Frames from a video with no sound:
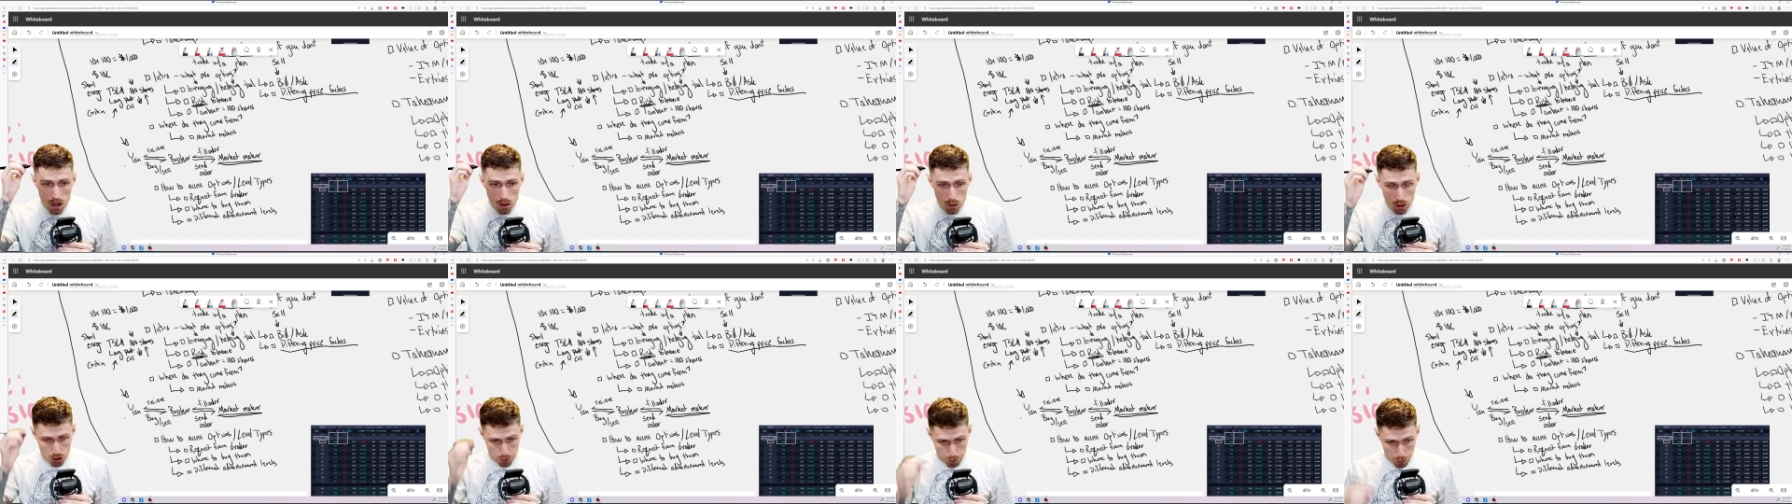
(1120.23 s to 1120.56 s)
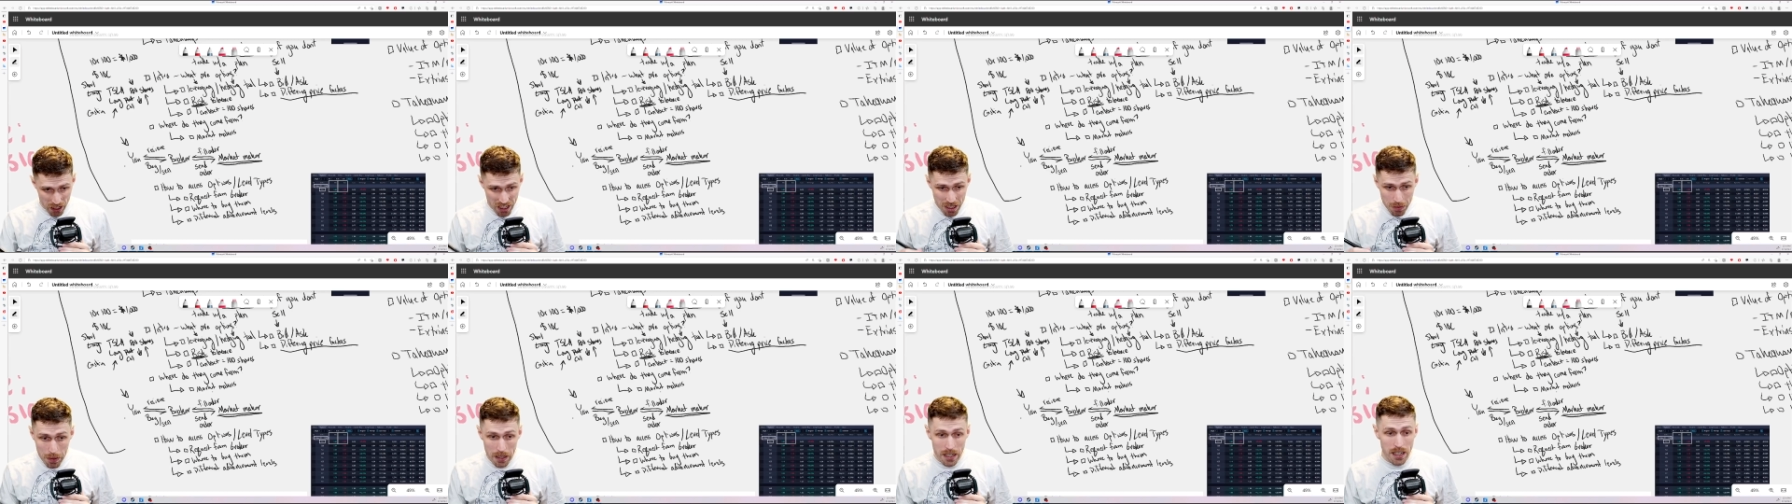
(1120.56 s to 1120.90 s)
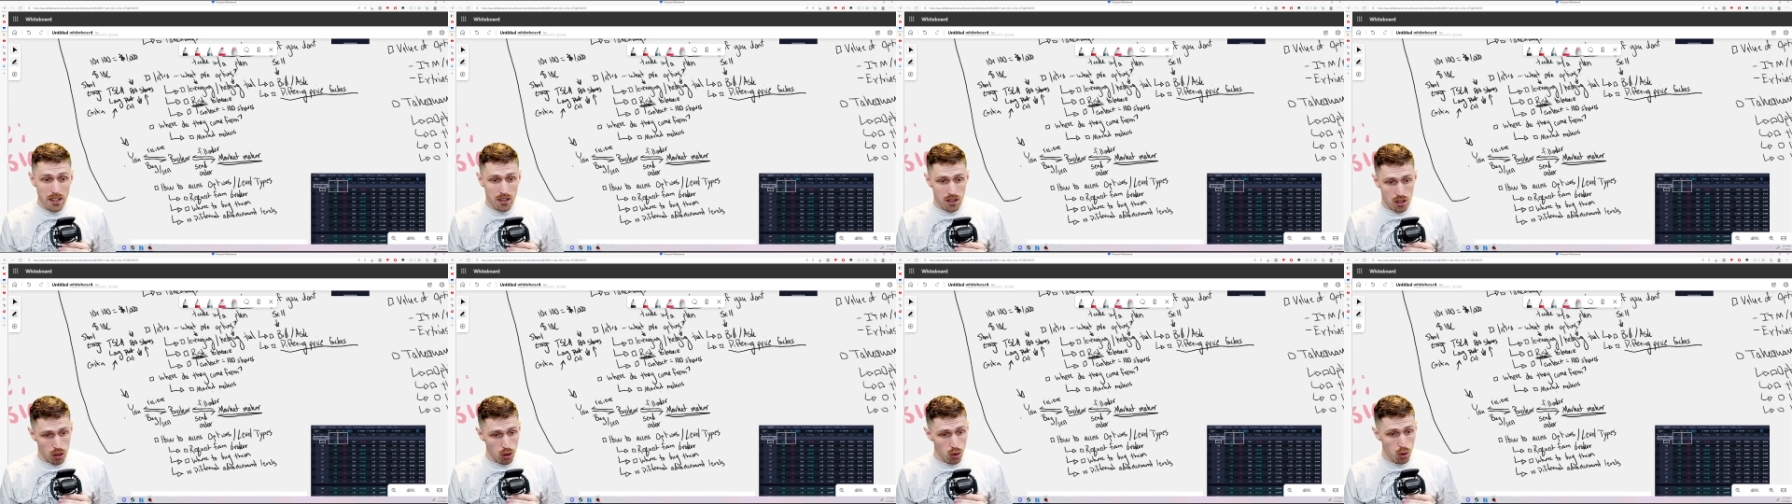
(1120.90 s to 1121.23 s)
Which brings me
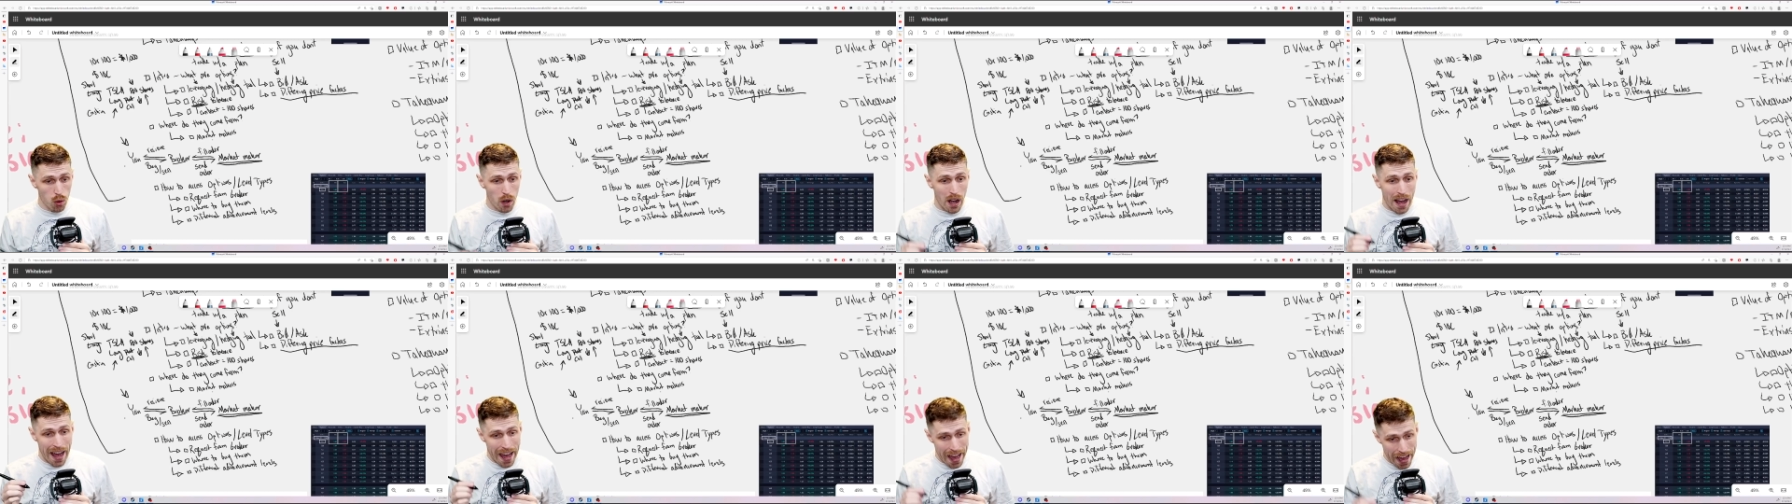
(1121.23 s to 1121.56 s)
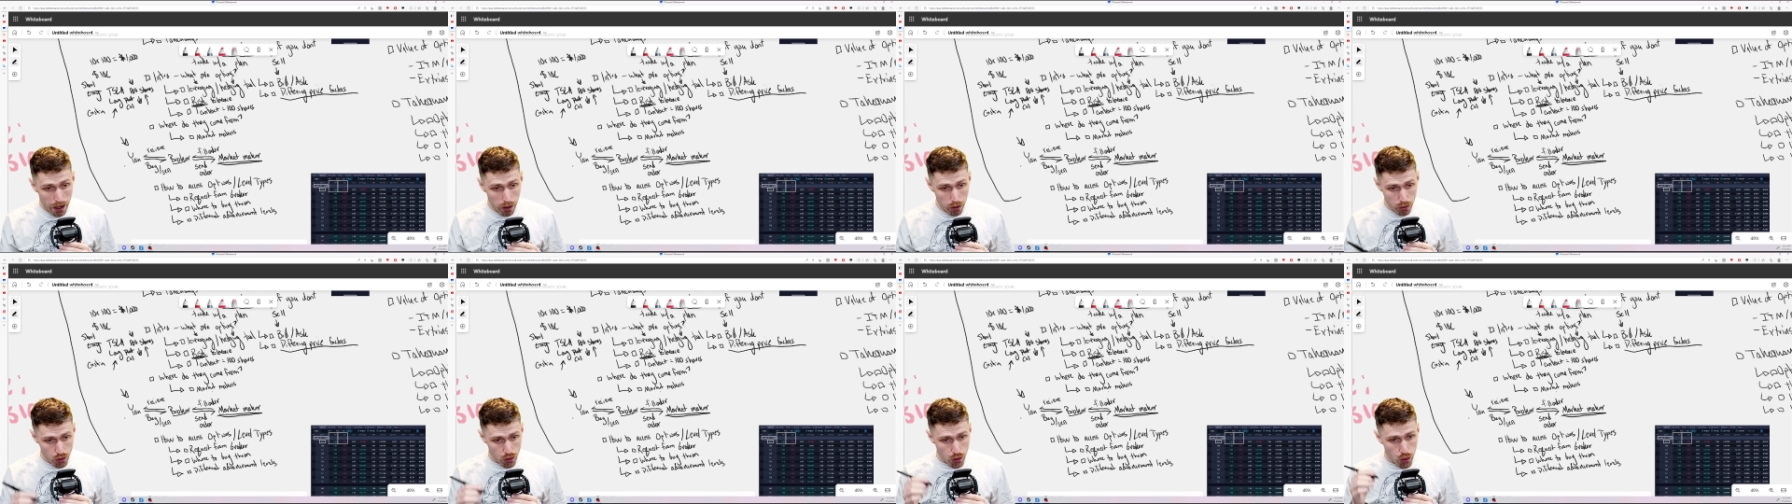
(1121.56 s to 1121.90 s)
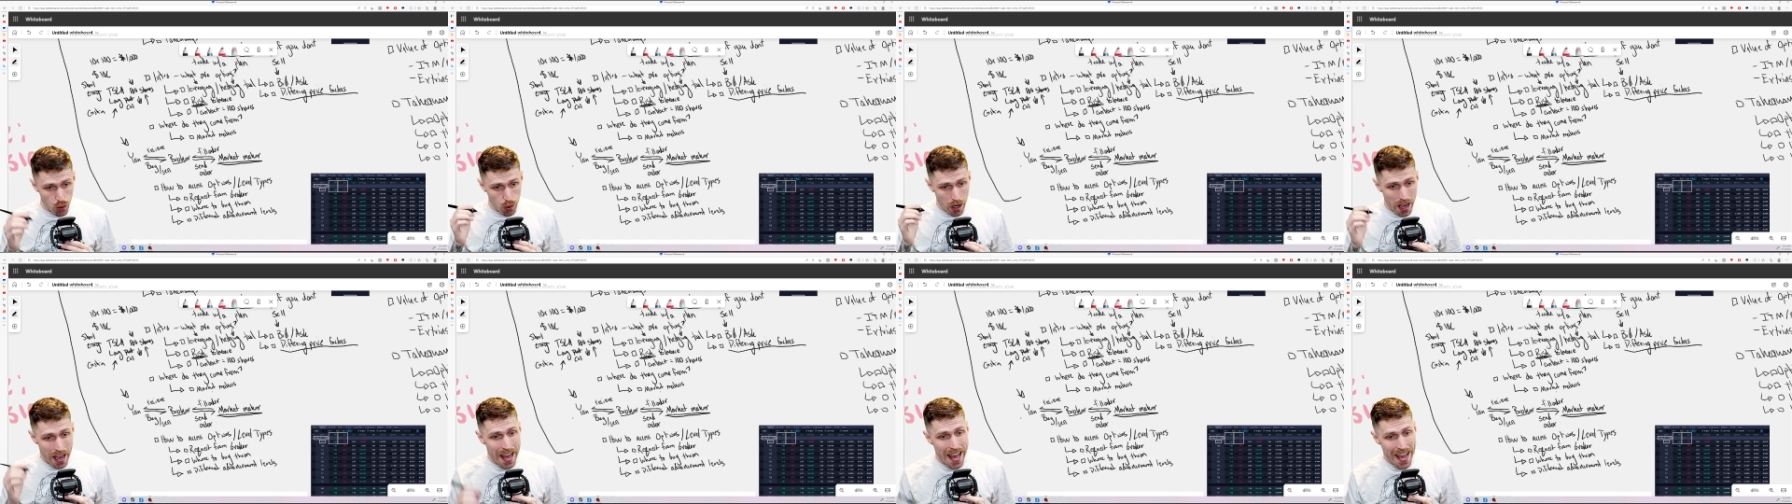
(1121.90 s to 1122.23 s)
into how
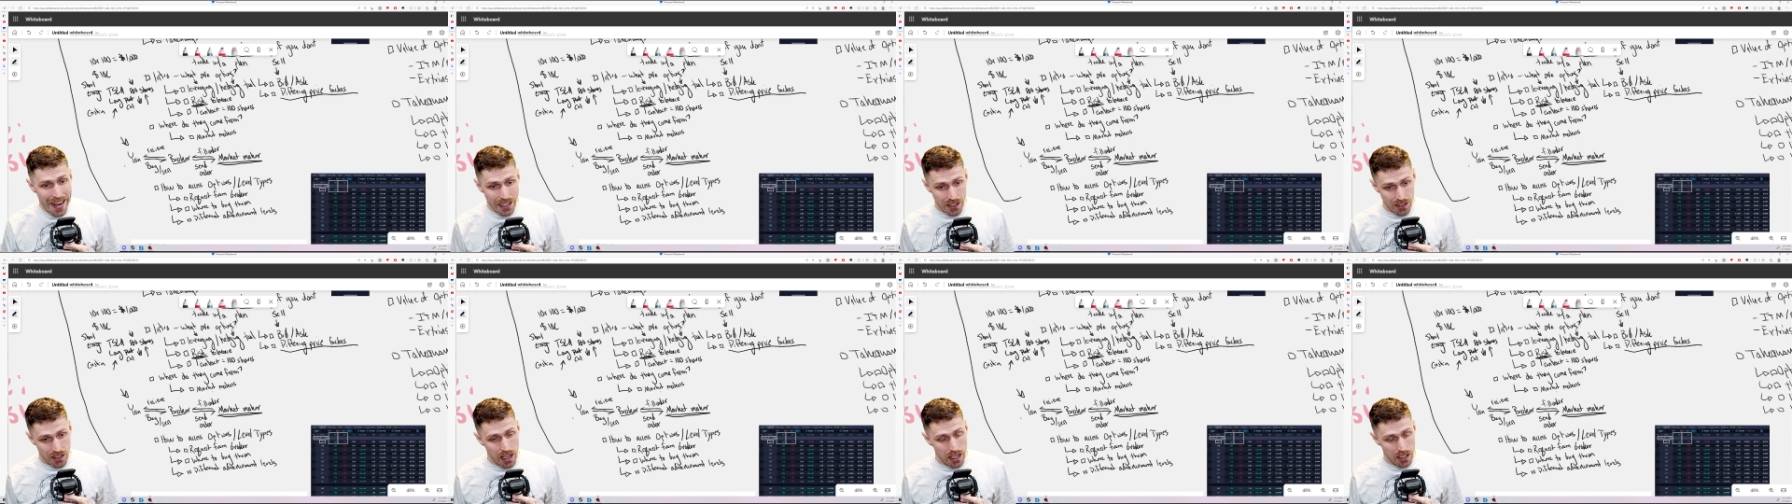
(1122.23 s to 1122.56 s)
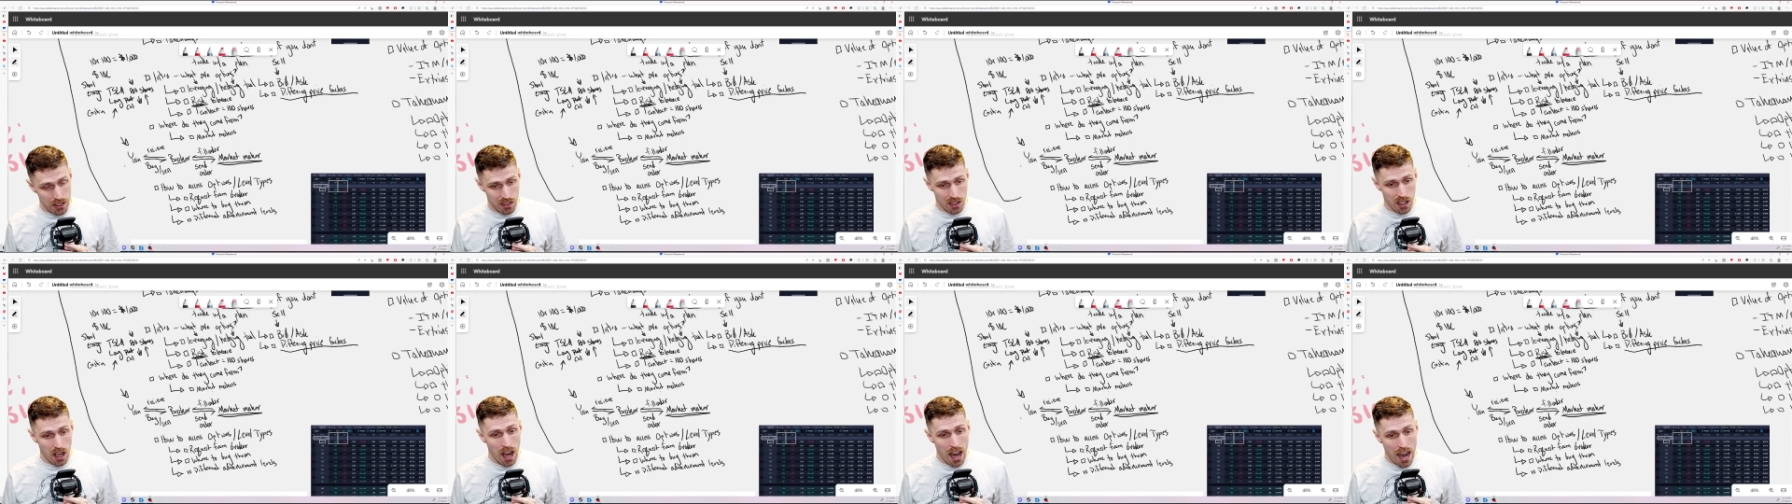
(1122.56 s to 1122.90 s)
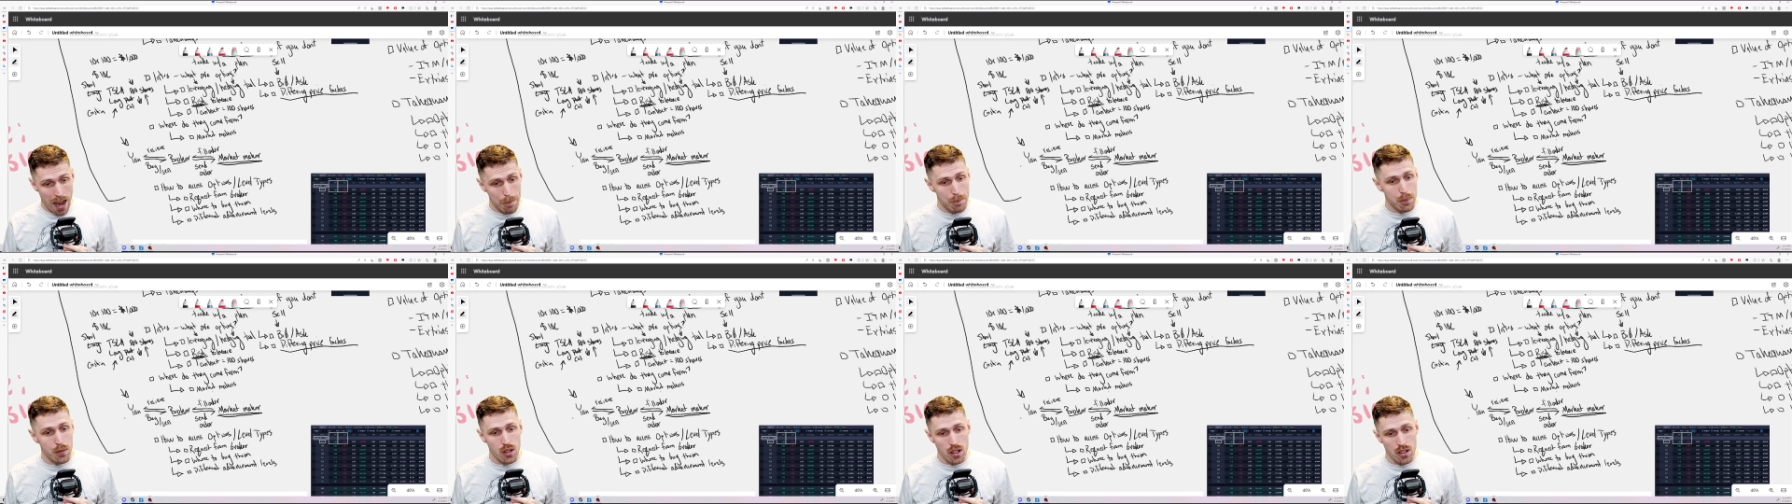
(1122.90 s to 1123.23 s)
to access
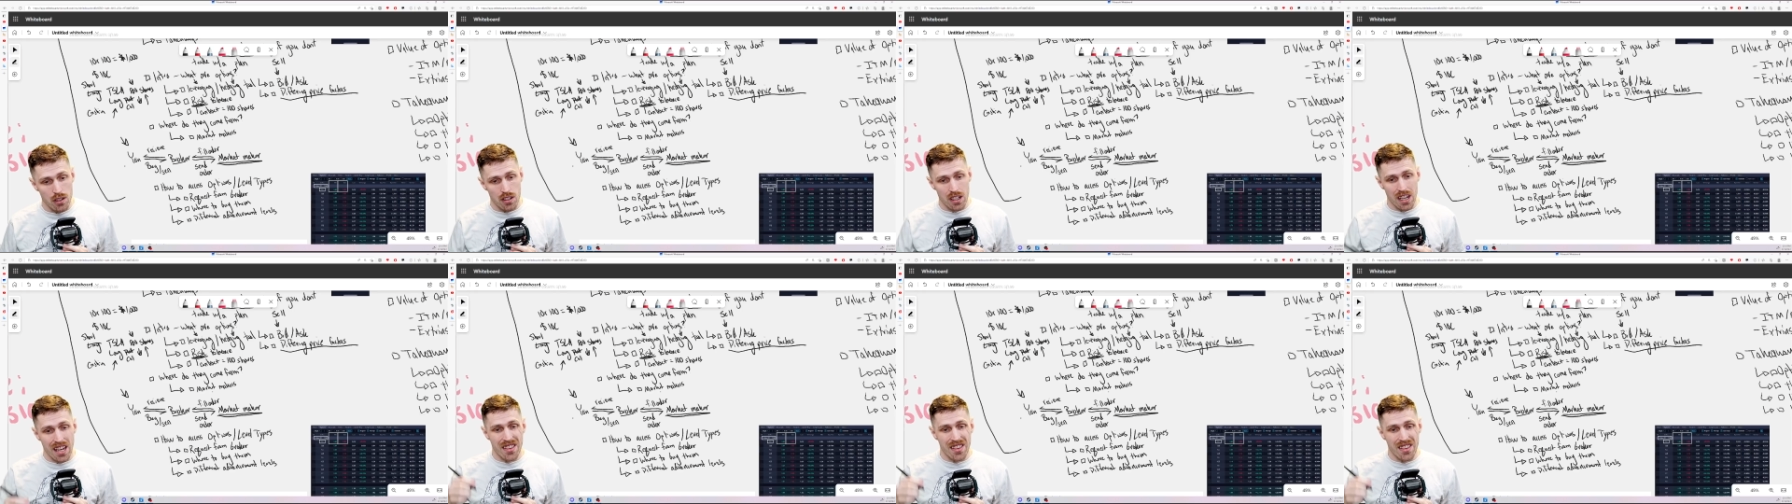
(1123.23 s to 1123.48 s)
options